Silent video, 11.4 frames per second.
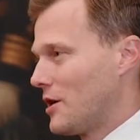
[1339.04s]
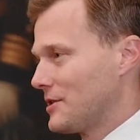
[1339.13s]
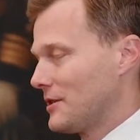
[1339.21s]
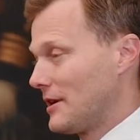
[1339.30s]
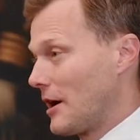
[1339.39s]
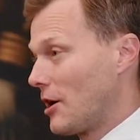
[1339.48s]

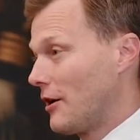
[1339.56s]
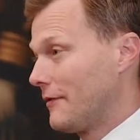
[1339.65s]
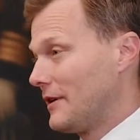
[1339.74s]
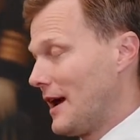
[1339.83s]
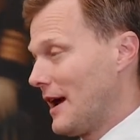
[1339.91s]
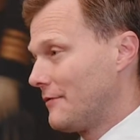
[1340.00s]
Washington, I
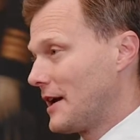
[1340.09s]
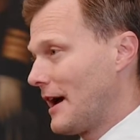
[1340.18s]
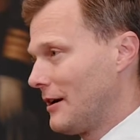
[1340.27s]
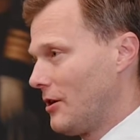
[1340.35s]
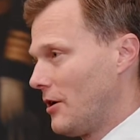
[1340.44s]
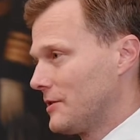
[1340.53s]
often have
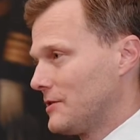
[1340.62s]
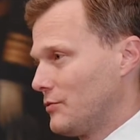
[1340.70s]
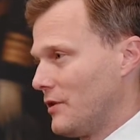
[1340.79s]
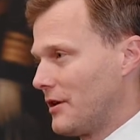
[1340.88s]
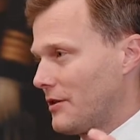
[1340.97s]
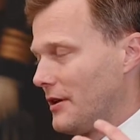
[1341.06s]

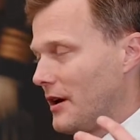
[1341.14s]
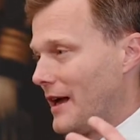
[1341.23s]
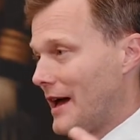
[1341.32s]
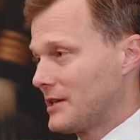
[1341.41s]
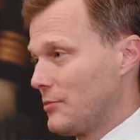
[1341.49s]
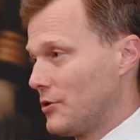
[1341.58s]
dialogues with
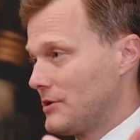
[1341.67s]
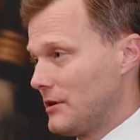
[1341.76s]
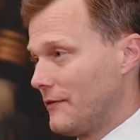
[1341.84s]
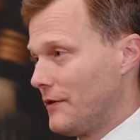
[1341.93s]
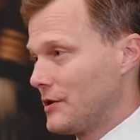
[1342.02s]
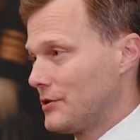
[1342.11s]

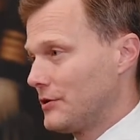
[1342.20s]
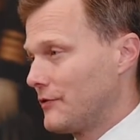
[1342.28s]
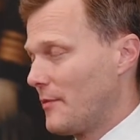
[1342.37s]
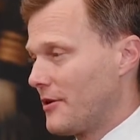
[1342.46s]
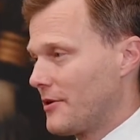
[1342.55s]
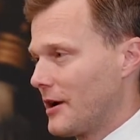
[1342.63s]
experts and
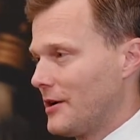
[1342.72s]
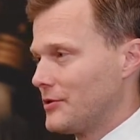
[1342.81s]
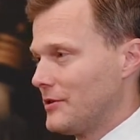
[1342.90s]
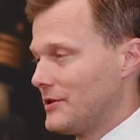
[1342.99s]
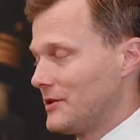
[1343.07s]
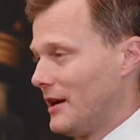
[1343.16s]
officials from other
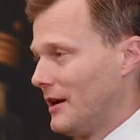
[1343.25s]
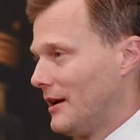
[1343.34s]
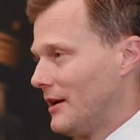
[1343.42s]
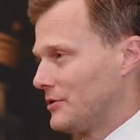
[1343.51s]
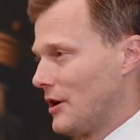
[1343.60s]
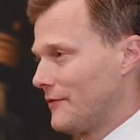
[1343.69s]
countries.
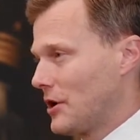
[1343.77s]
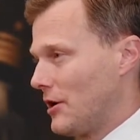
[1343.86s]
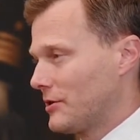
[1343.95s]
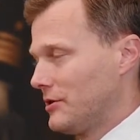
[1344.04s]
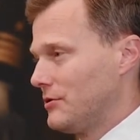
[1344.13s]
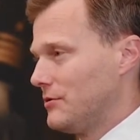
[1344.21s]
So I've
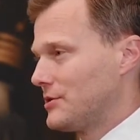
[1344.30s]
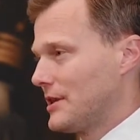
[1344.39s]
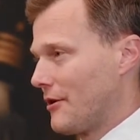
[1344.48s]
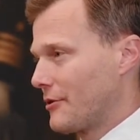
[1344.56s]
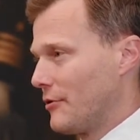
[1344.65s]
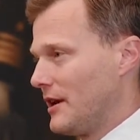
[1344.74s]
talked to
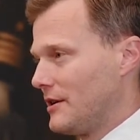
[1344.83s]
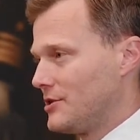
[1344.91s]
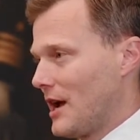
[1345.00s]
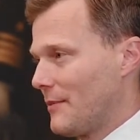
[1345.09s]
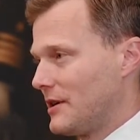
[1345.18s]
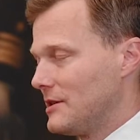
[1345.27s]
South
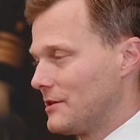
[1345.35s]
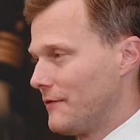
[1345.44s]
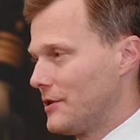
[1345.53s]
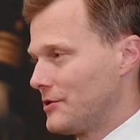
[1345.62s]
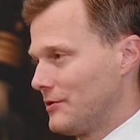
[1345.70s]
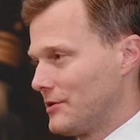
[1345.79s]
Korean and
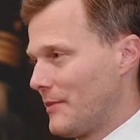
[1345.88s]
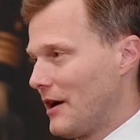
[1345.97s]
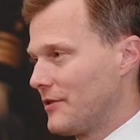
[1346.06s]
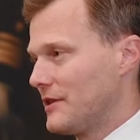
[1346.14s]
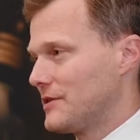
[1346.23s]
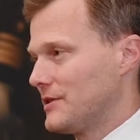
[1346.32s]
Japanese officials
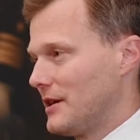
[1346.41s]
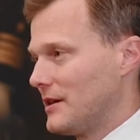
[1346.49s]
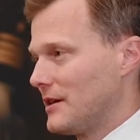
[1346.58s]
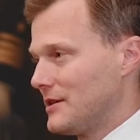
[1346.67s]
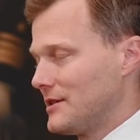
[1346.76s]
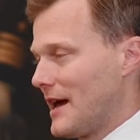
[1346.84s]
about this
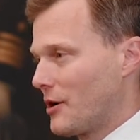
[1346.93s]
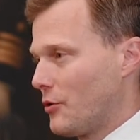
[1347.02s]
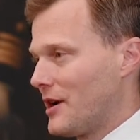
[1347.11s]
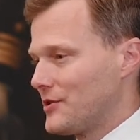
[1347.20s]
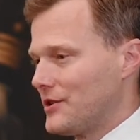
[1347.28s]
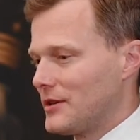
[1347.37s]

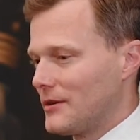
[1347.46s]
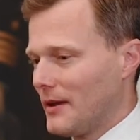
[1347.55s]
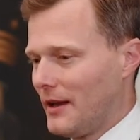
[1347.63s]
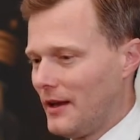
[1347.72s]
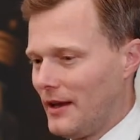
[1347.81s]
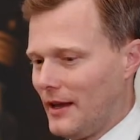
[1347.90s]
exact
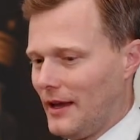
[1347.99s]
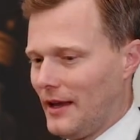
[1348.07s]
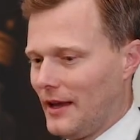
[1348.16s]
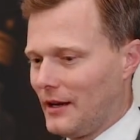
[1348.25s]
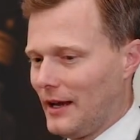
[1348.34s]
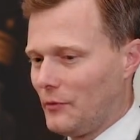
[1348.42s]
question.
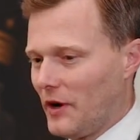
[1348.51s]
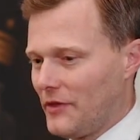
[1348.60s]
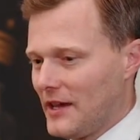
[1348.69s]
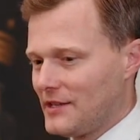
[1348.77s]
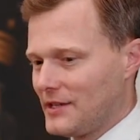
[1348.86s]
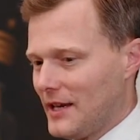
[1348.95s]
And
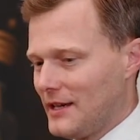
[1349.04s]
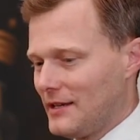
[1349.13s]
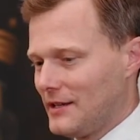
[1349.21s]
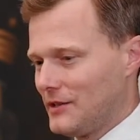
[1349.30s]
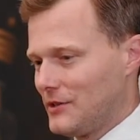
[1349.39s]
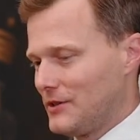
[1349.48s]
what they
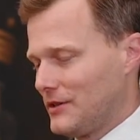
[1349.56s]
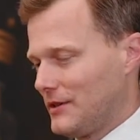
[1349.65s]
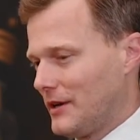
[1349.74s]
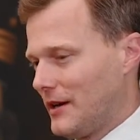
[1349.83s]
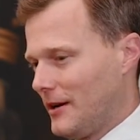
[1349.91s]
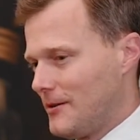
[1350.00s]
say
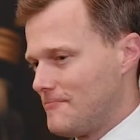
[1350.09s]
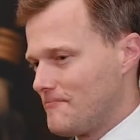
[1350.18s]
is,